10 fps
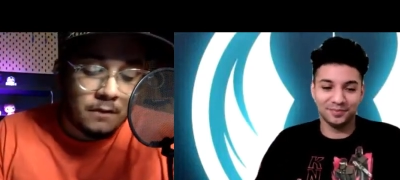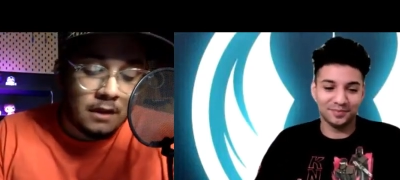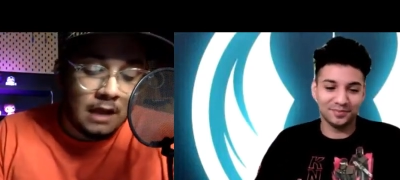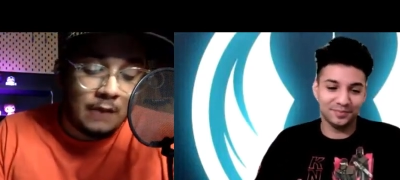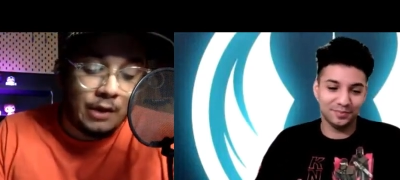
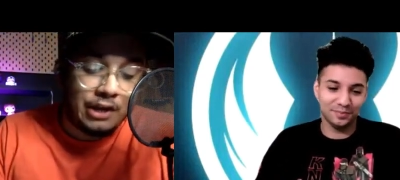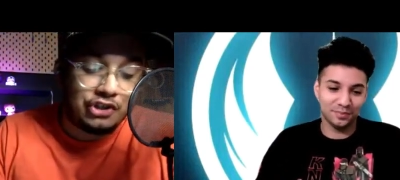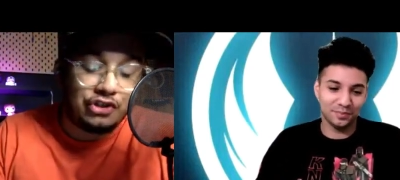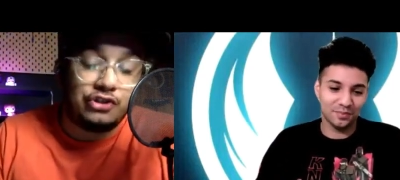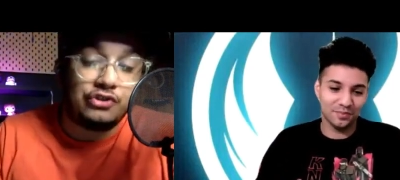Speaker 1: and we're
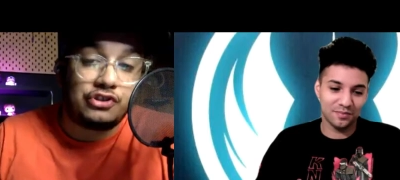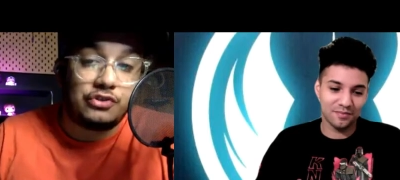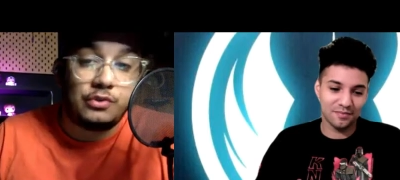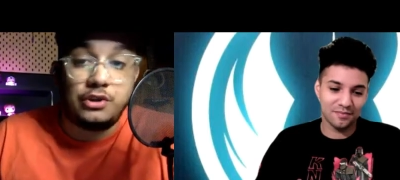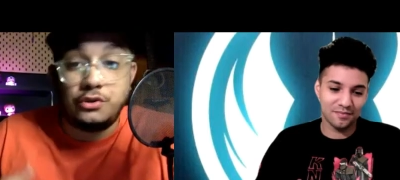introduced
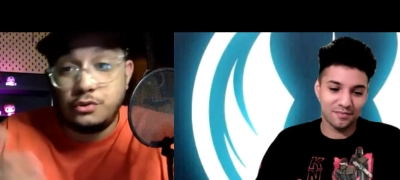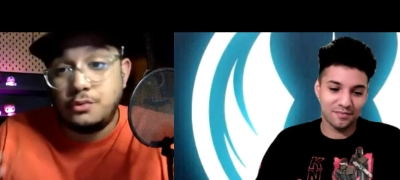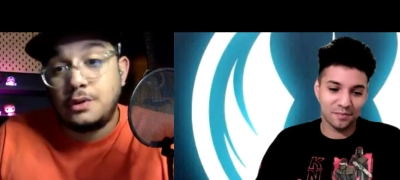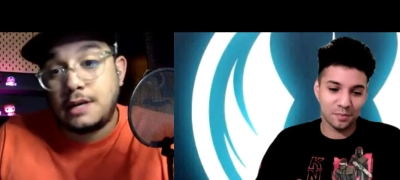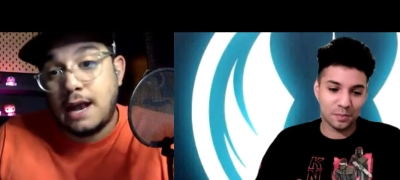to a
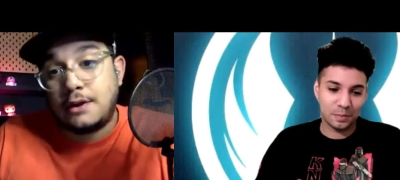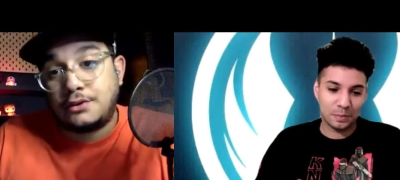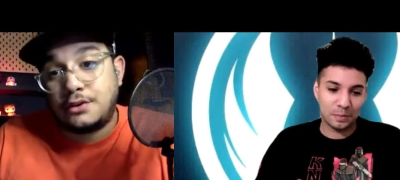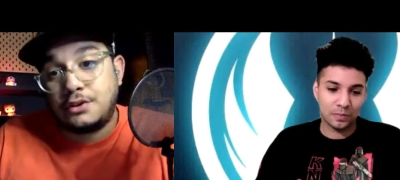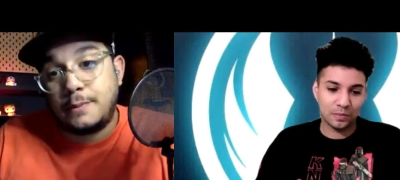new
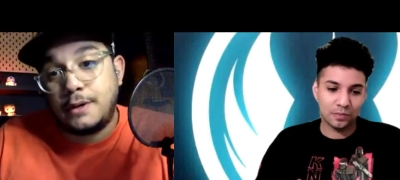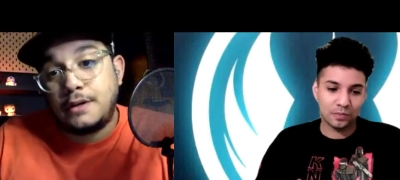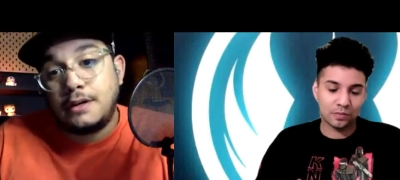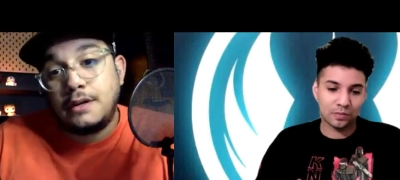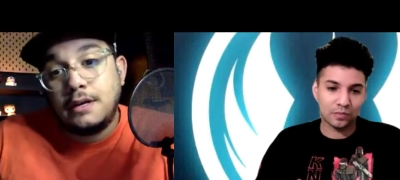character in the
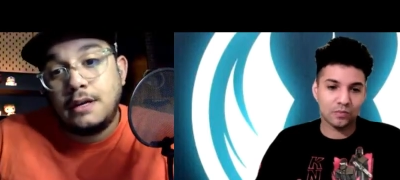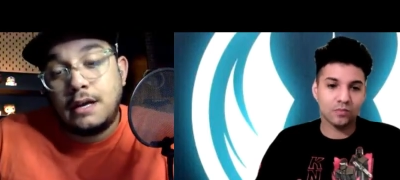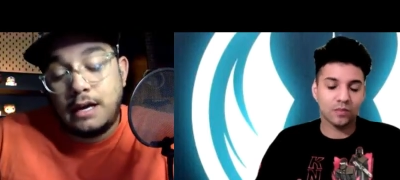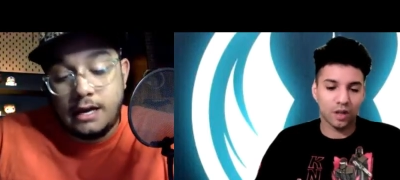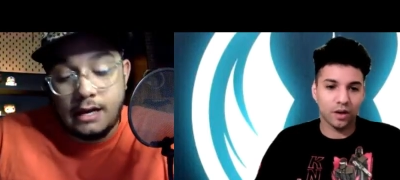book,
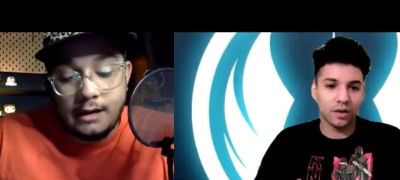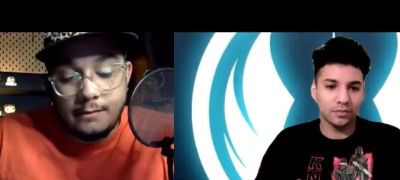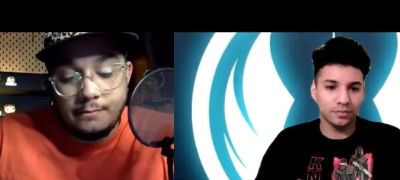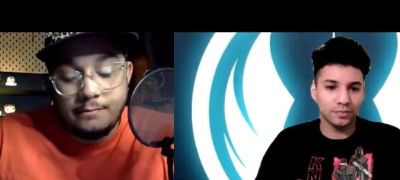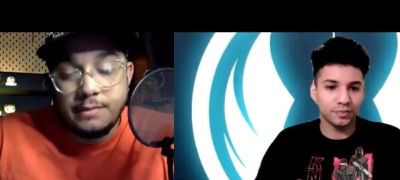uh,
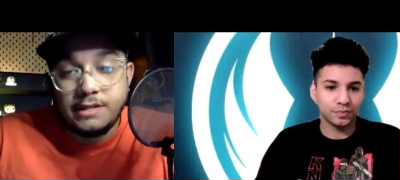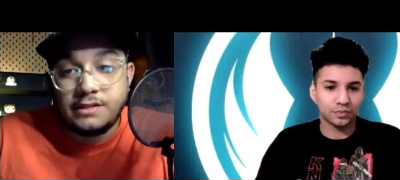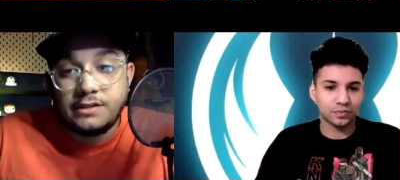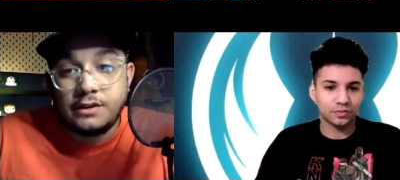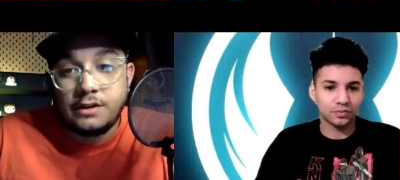
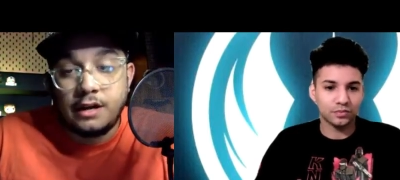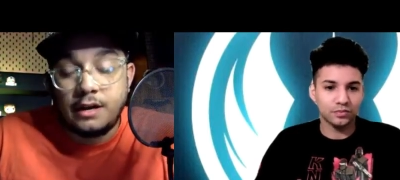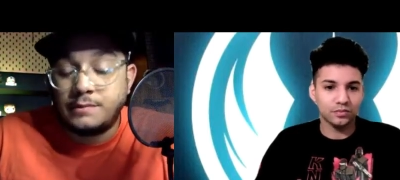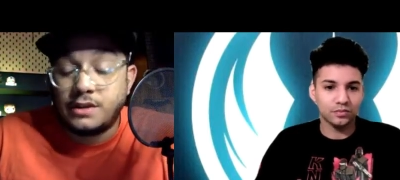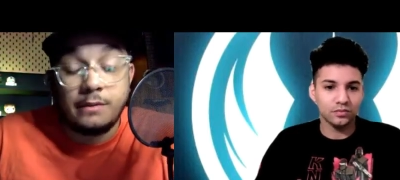Mister.
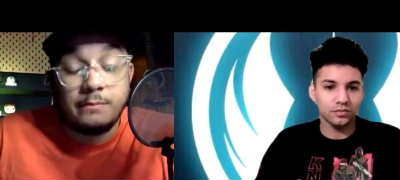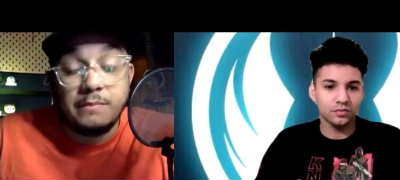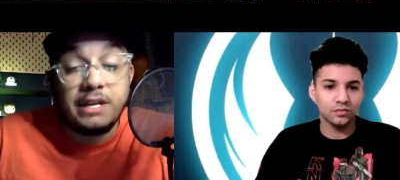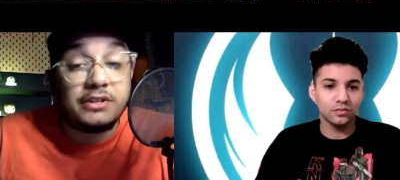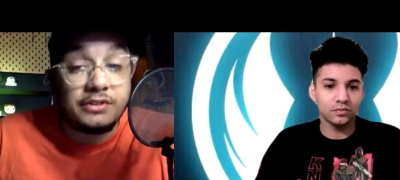I'm sorry,
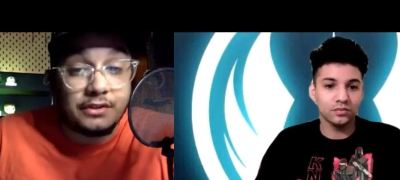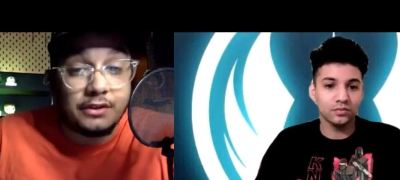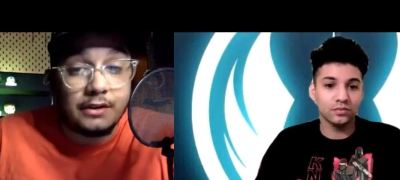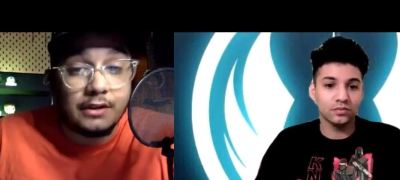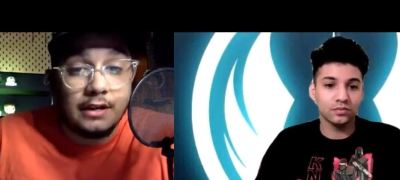
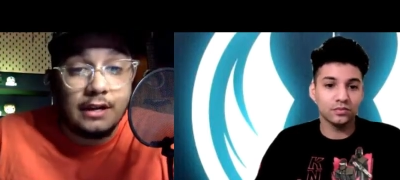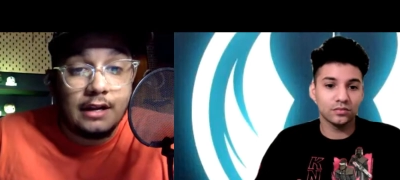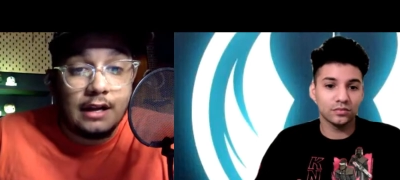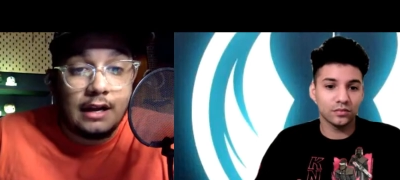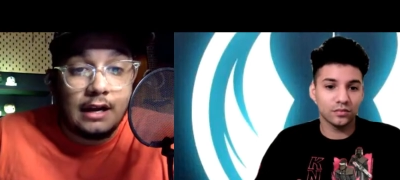Minister
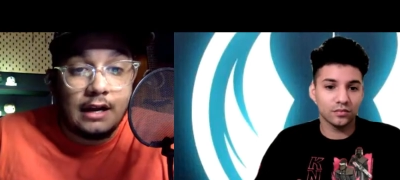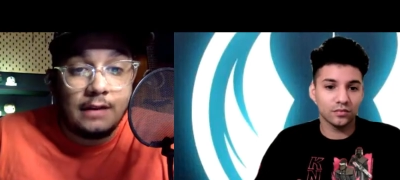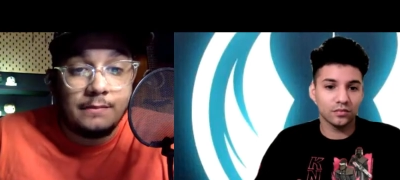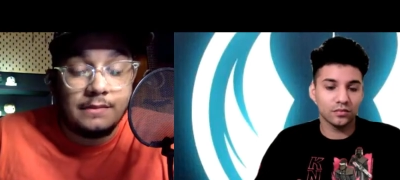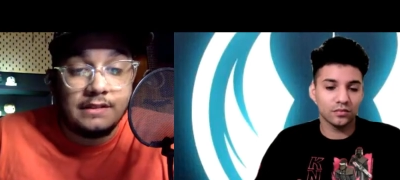
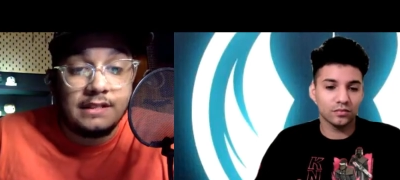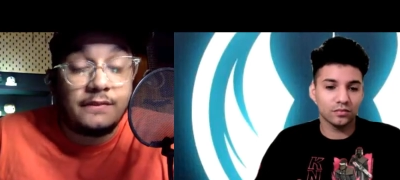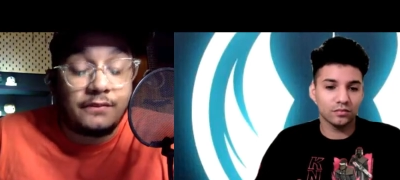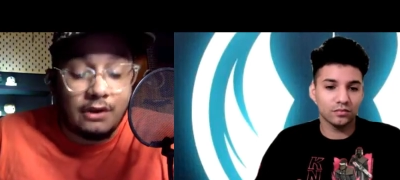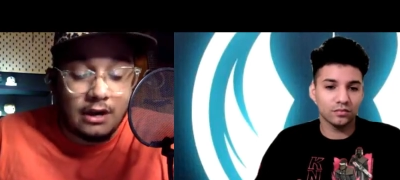um,
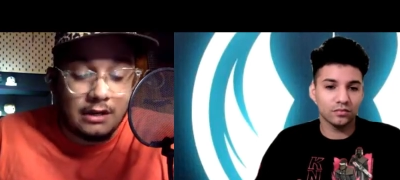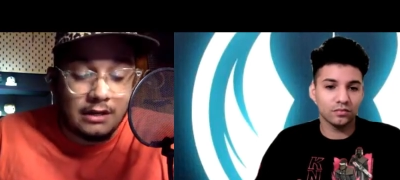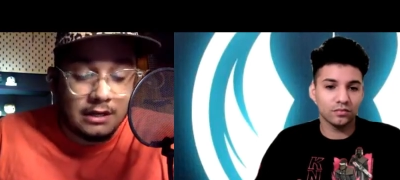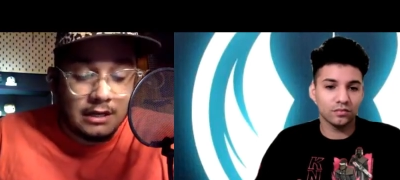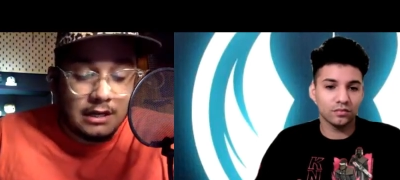
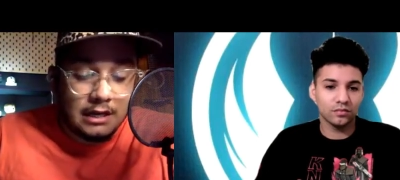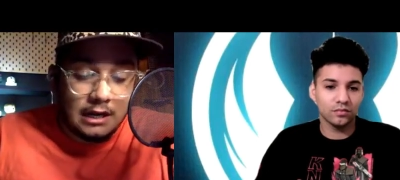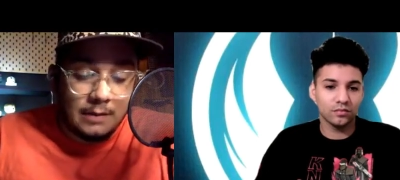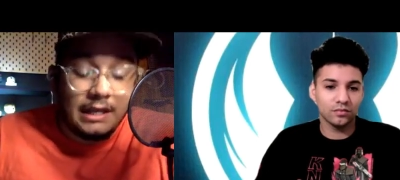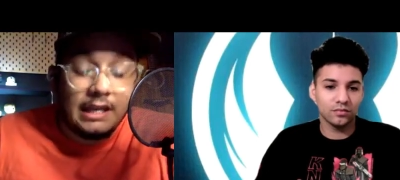Zifron
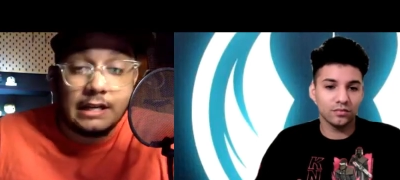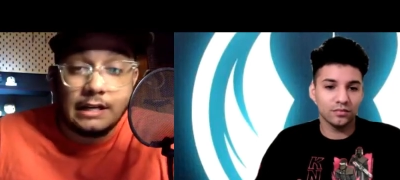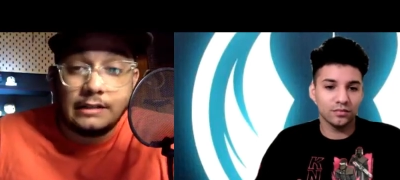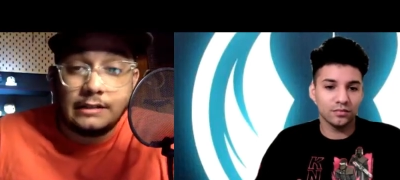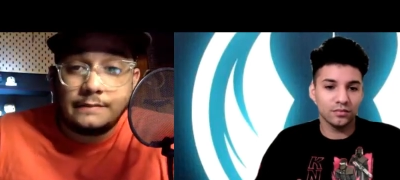um,
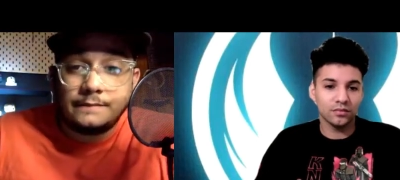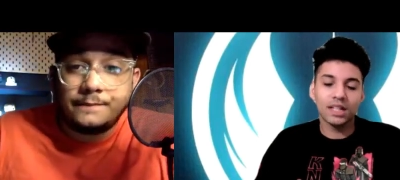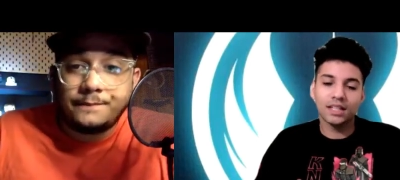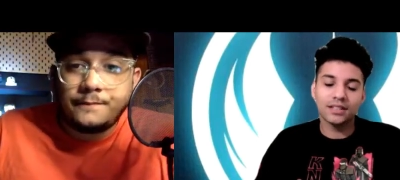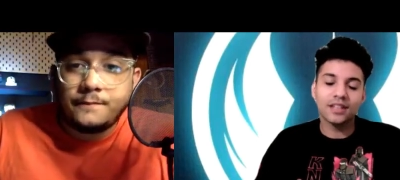Inca.
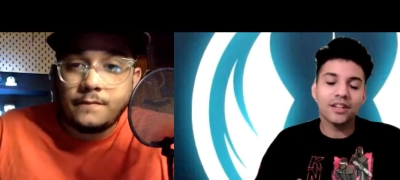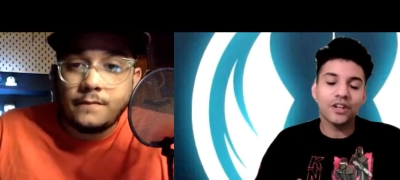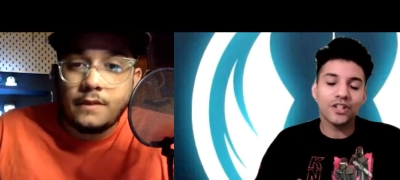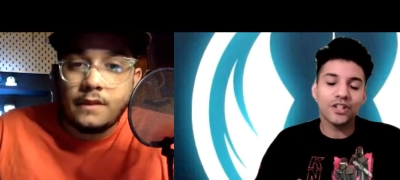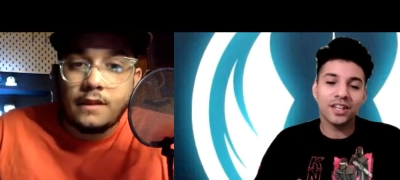
Speaker 2: Sounds
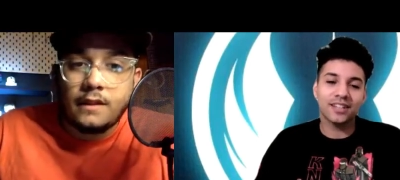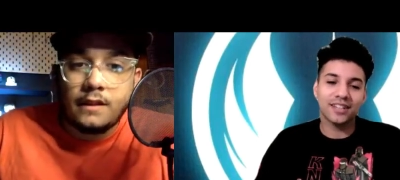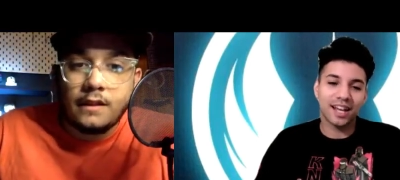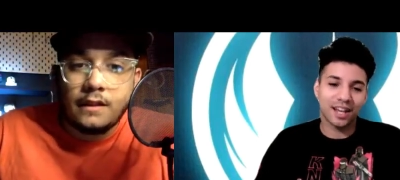like you're saying Zac